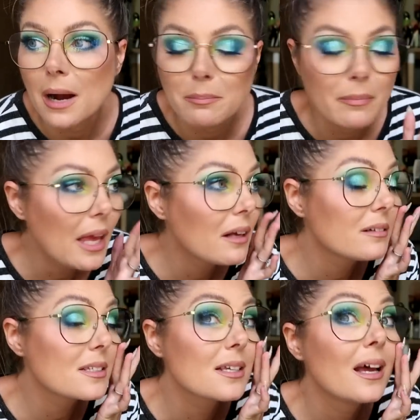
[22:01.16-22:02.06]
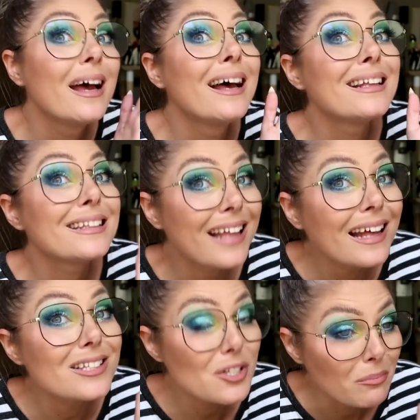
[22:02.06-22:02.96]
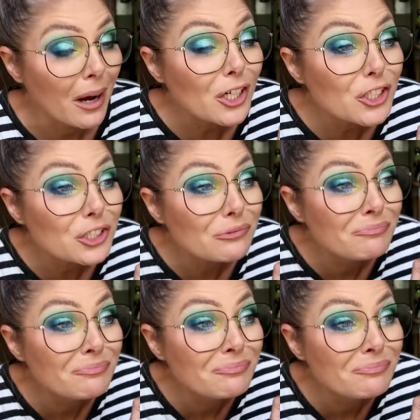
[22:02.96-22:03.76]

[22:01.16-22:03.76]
my mails, not so much.